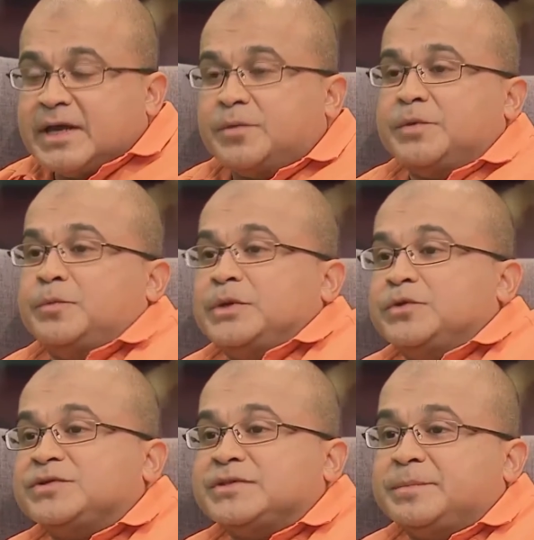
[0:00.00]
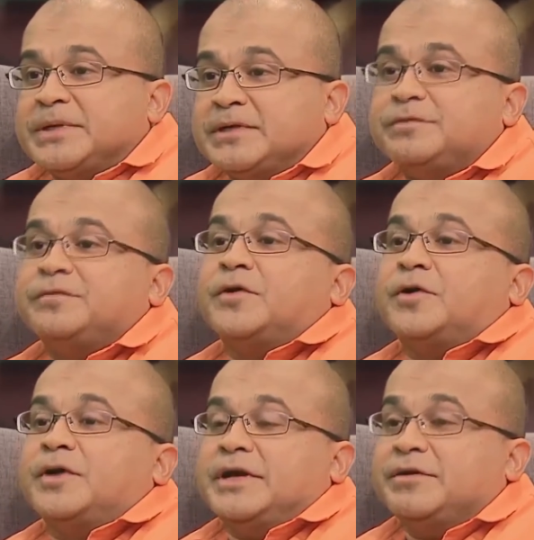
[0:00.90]
We use the pill
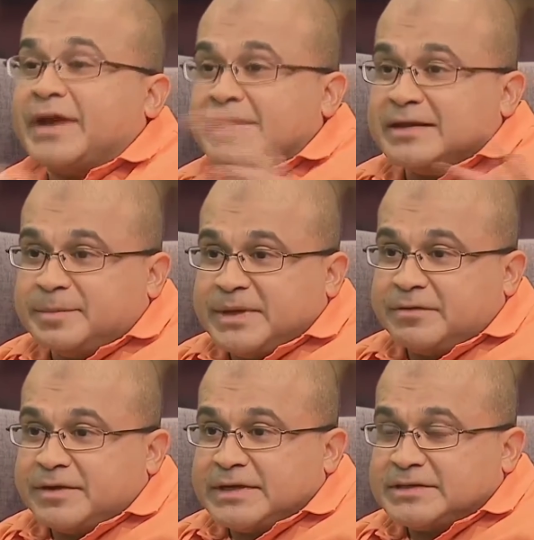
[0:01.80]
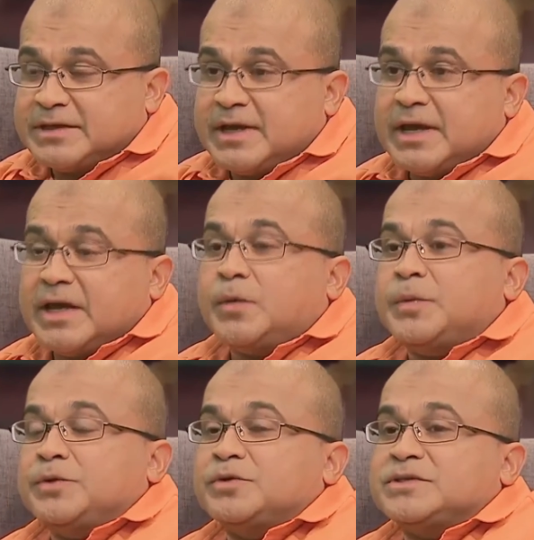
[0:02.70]
for irregular periods.
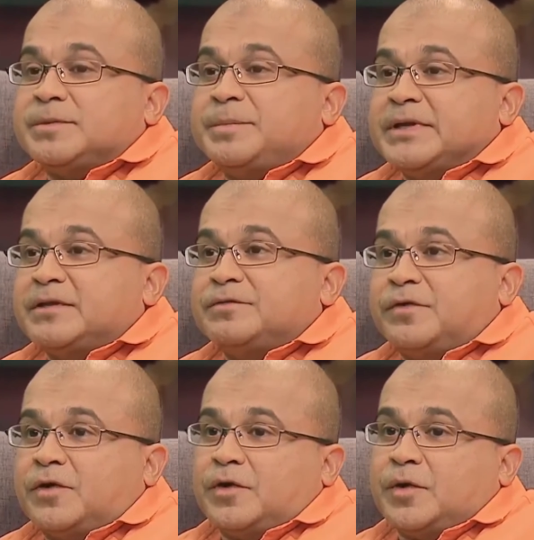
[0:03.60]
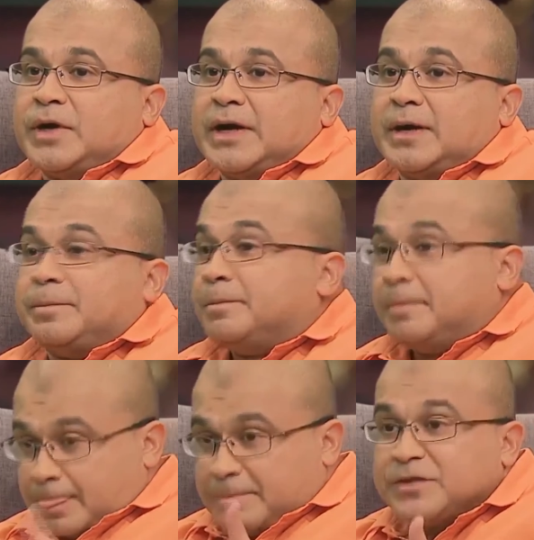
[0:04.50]
We use the pill for
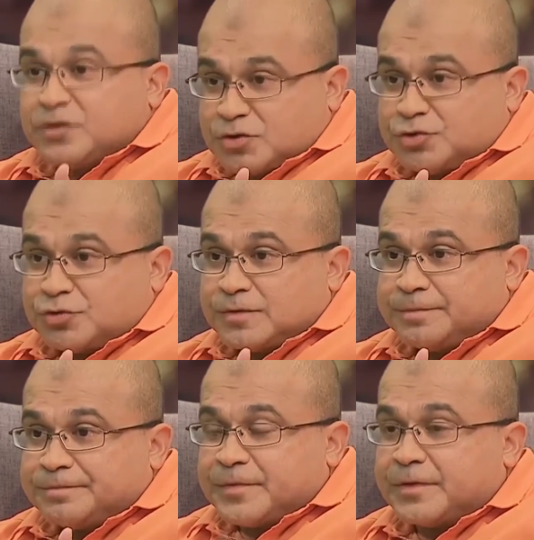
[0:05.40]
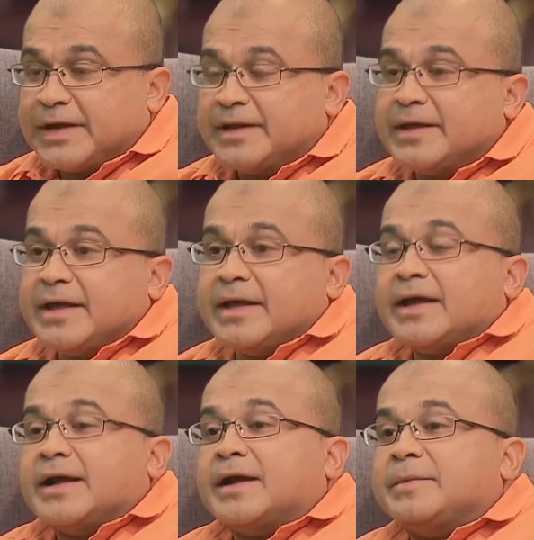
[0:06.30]
birth control, all right?
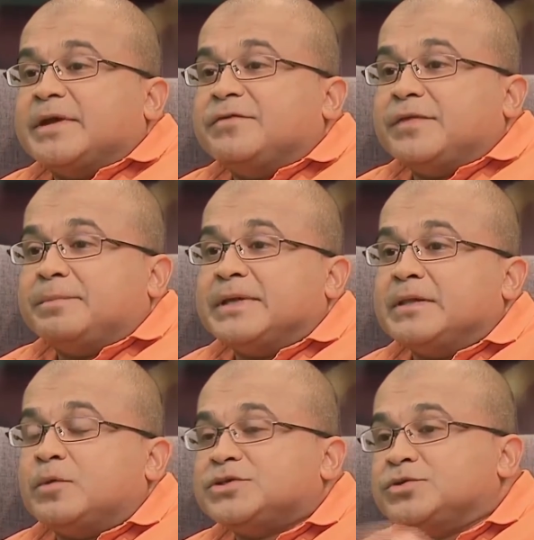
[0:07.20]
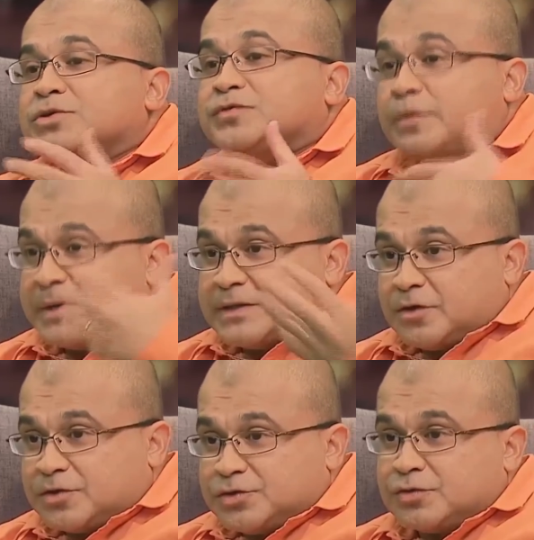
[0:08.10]
If the pill was used for birth
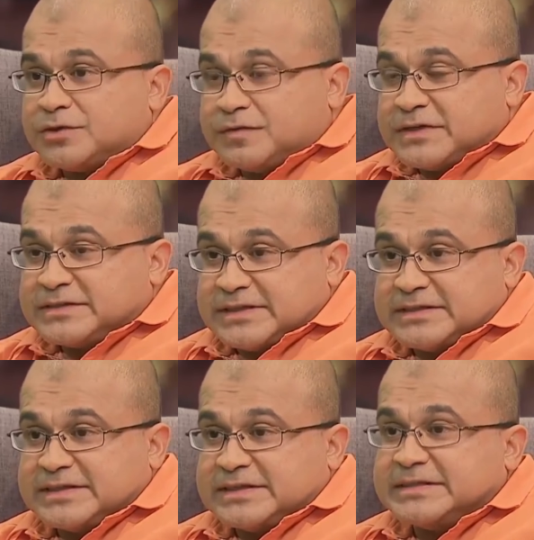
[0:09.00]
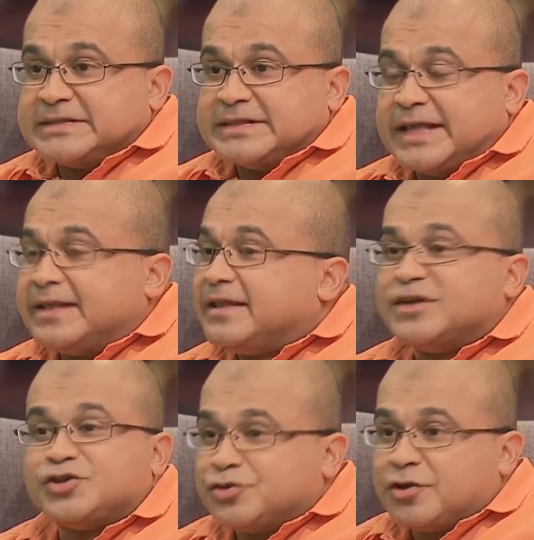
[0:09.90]
control in the first instance, then
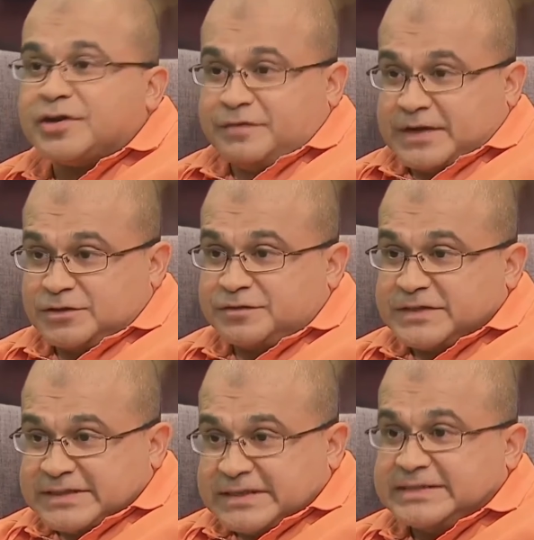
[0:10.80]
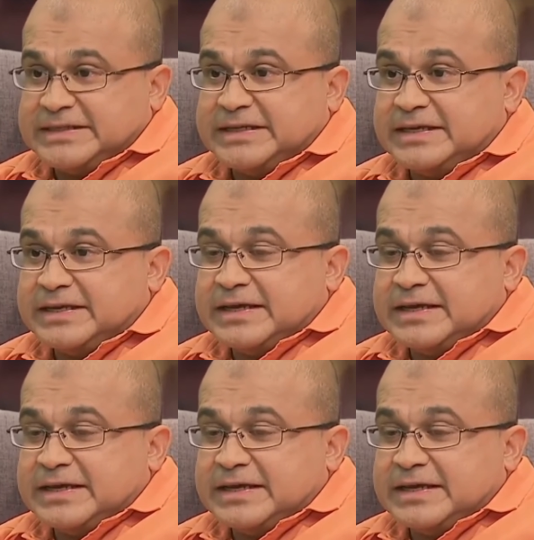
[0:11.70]
it should not affect your fertility.